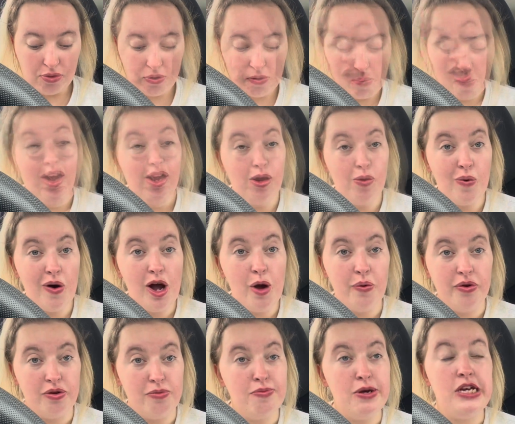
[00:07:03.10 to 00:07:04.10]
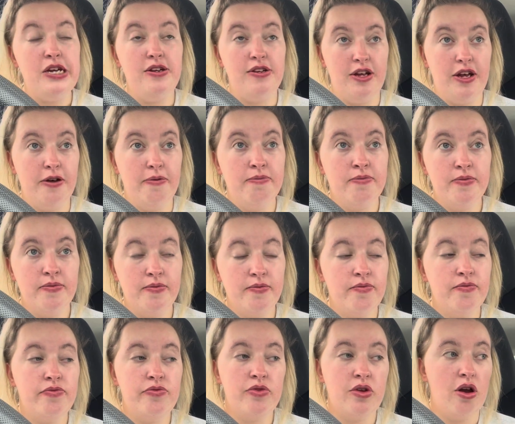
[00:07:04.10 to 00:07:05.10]
Isle of Wight was amazing,
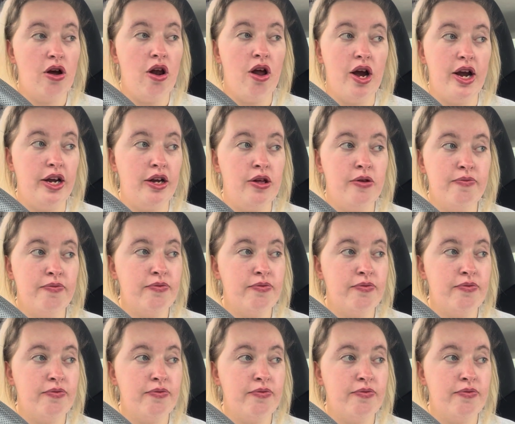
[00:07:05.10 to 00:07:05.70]
like